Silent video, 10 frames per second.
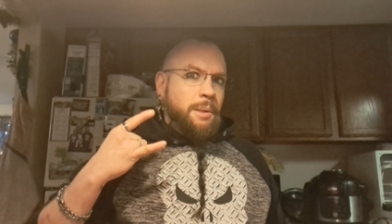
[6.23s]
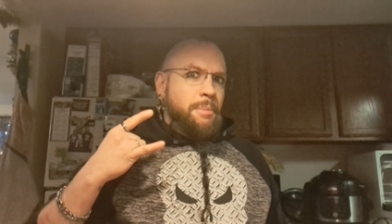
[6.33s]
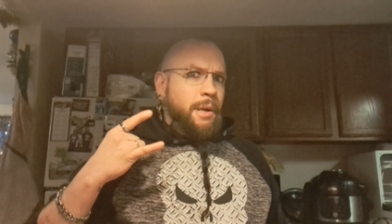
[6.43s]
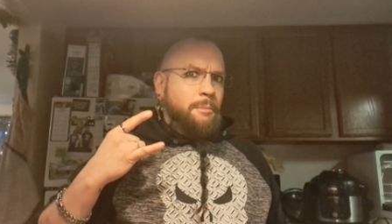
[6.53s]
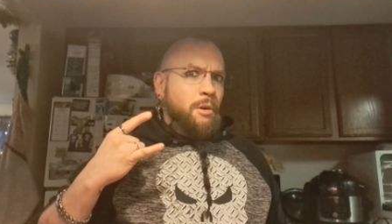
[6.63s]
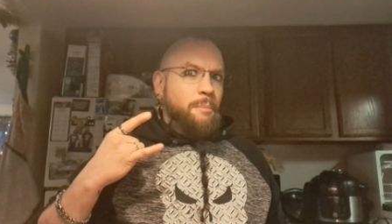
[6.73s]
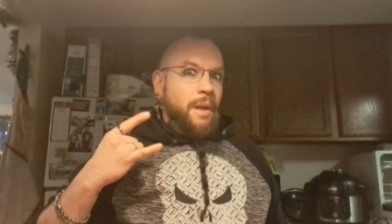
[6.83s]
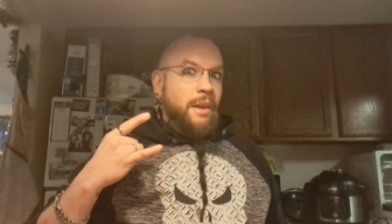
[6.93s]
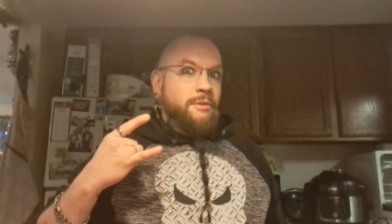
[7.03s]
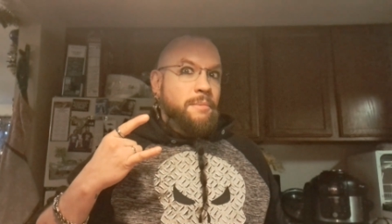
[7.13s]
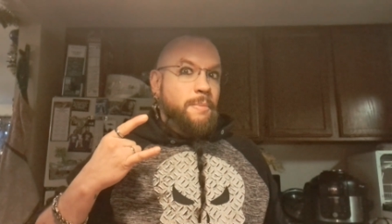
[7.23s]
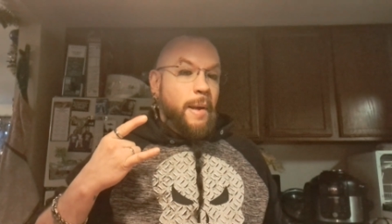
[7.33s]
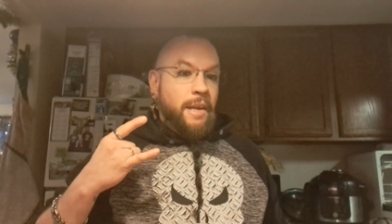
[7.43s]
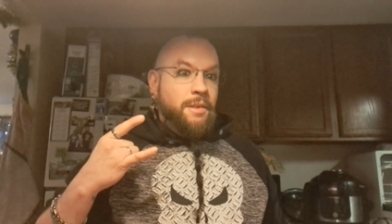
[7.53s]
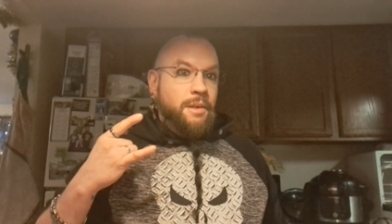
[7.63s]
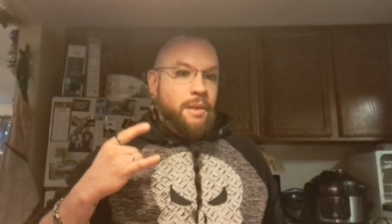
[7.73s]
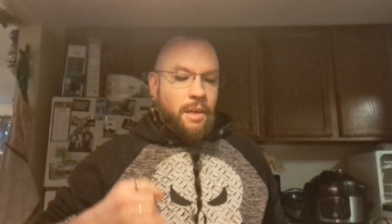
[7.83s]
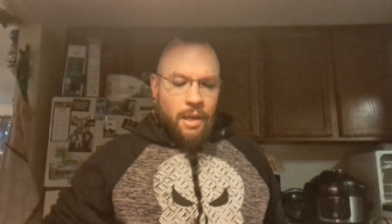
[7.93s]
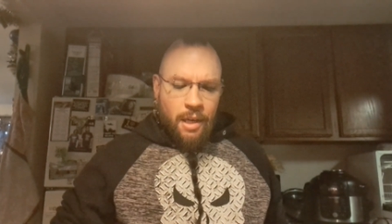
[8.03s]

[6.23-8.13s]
to bringing more blasphemous banter.